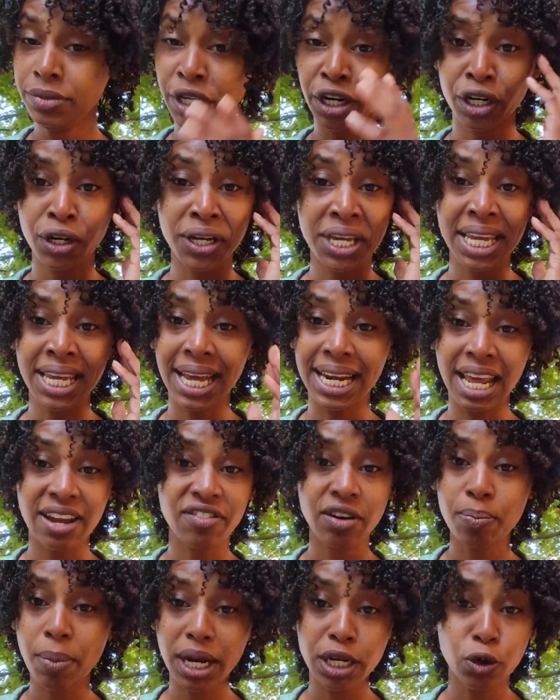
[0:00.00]
they're looking at
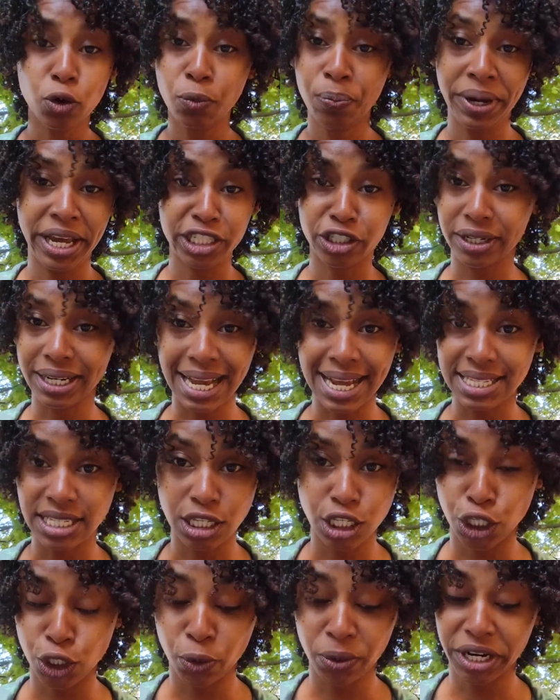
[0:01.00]
everybody who
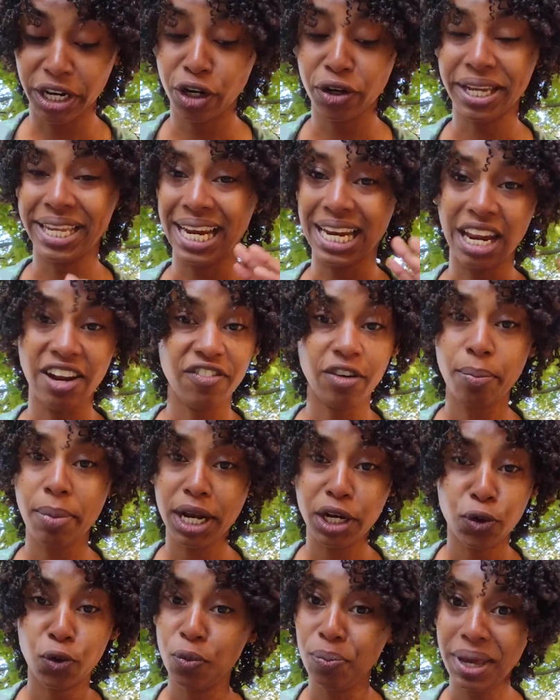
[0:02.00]
patronizes you. They're looking at
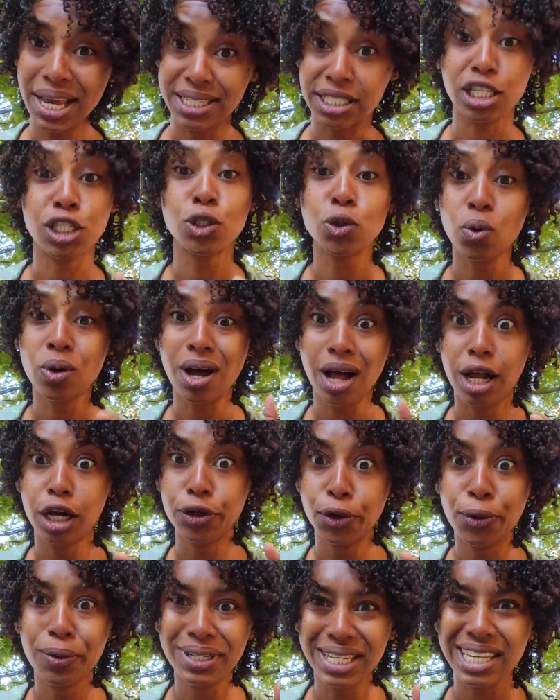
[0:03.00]
everybody who makes a
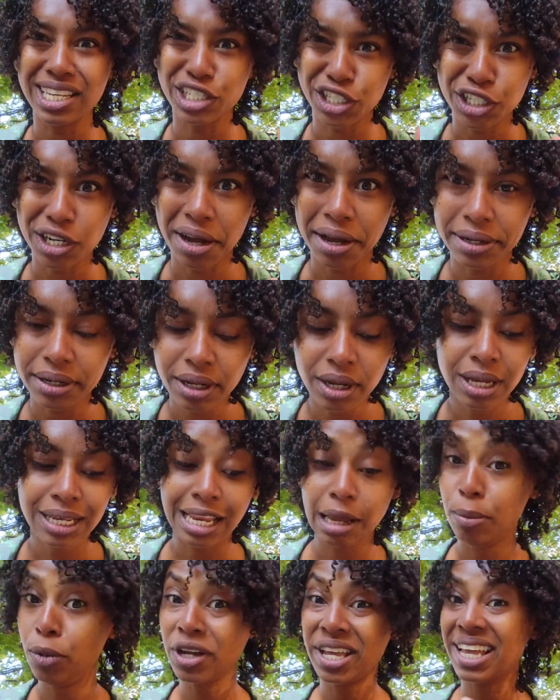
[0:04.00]
so-called donation.
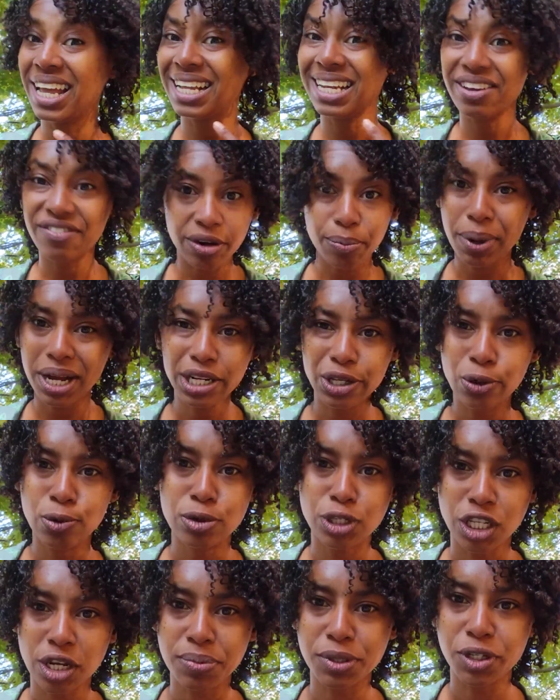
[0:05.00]
They're looking at everybody
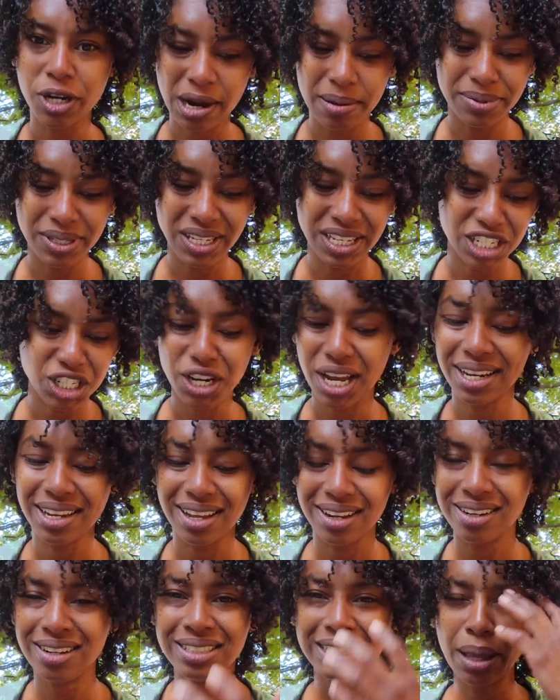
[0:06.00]
who subscribes to your
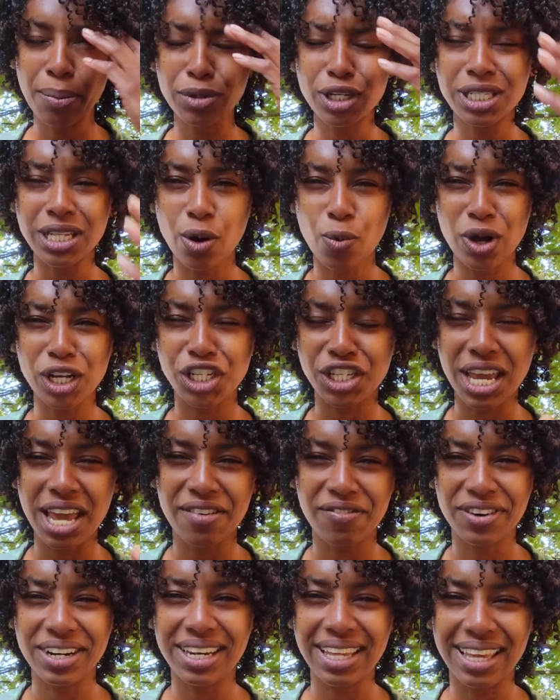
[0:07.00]
channel. Them just a watch it
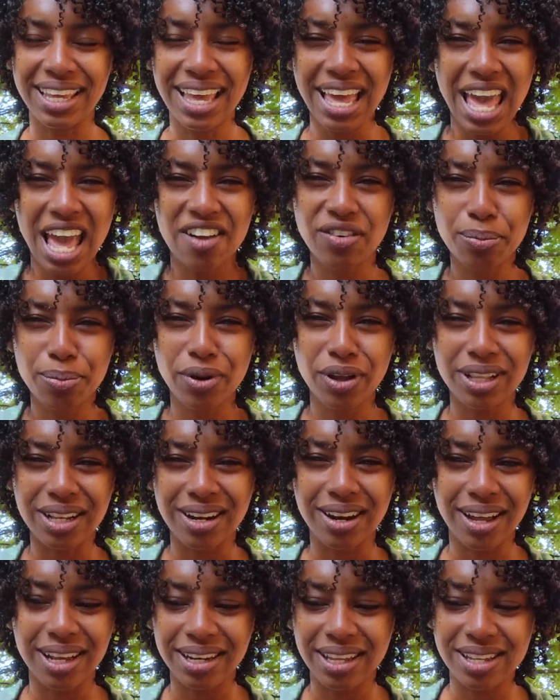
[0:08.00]
every day, every blood
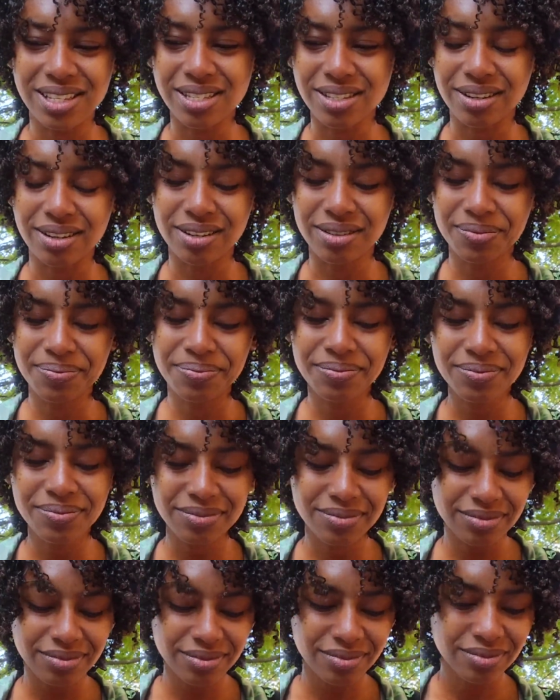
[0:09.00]
clot day. So, mm
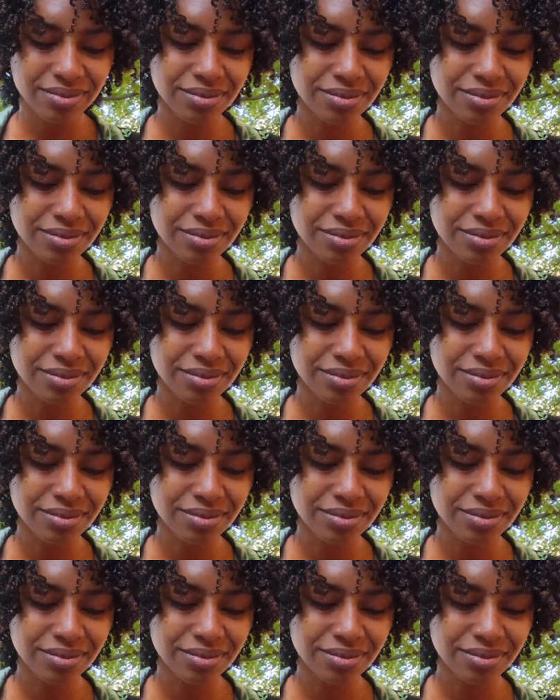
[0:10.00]
-mm.